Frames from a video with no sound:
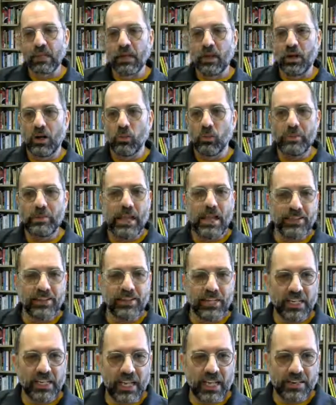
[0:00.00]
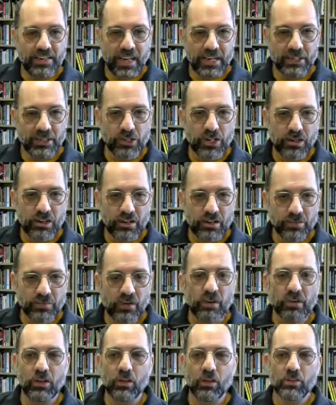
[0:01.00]
We'll be having it again next year
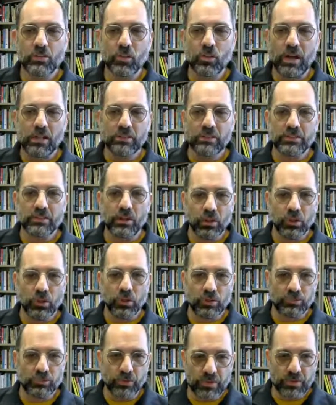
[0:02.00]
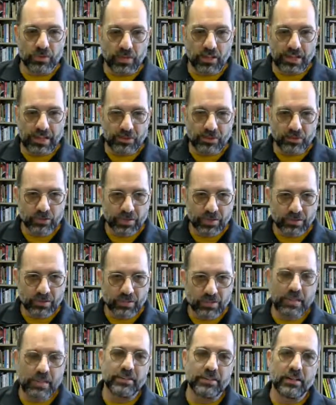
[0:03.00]
if all goes well, so look for the
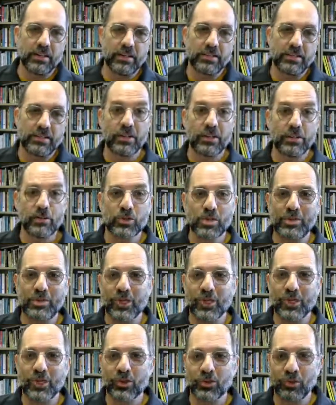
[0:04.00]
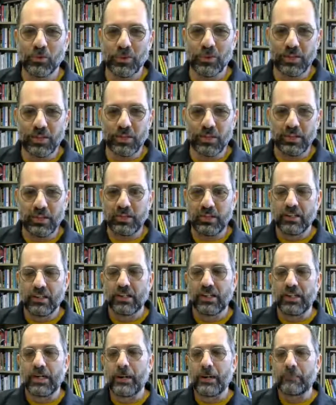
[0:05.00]
announcements and consider submitting your work
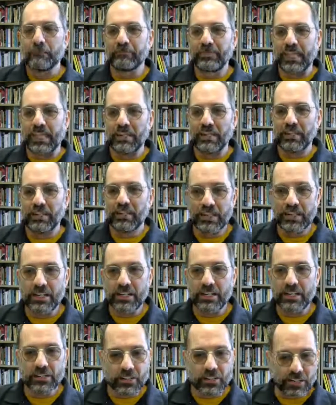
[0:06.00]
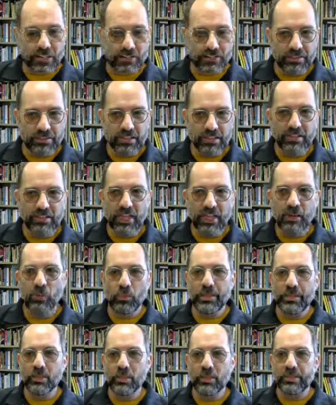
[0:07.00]
next year, next
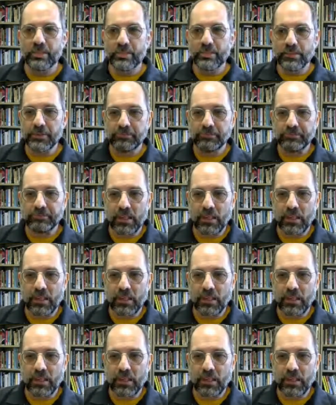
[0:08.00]
time we do it.